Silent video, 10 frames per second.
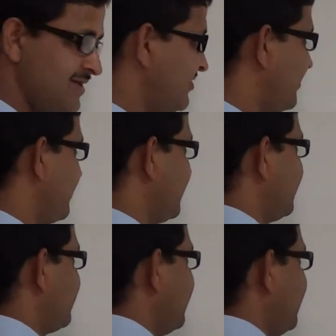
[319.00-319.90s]
Here I
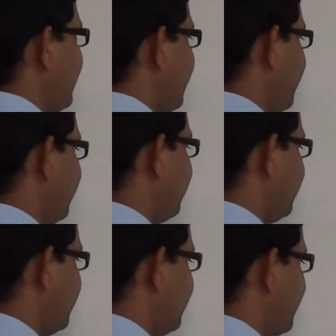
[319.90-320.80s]
can say n as
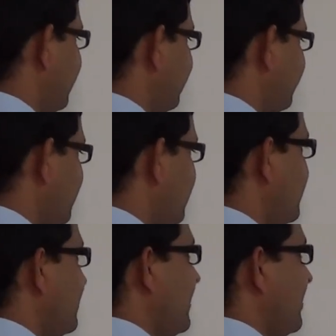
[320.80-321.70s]

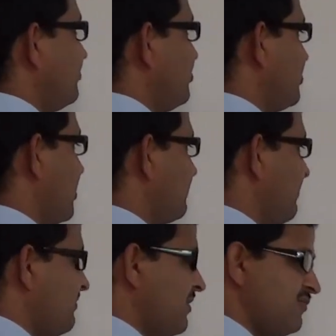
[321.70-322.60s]
3 and theta as
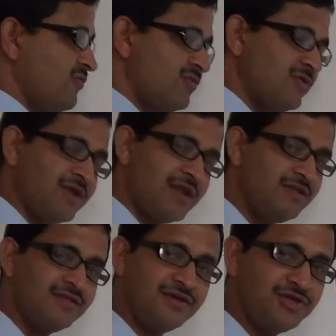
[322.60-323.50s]
pi by 4. N
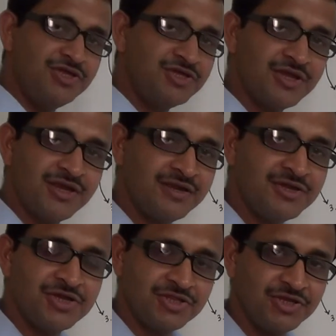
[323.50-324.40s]
is an integer and
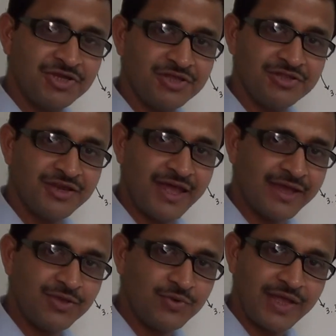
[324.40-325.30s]
theta is an
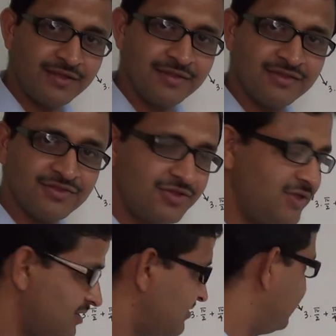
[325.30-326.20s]
acute angle. So
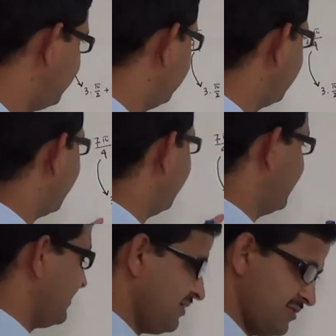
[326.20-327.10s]
yes, this is an
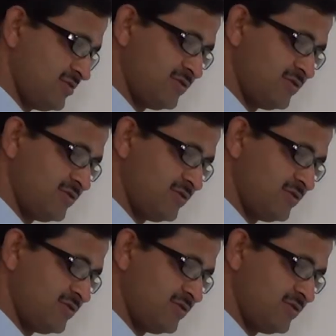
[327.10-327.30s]
allied angle.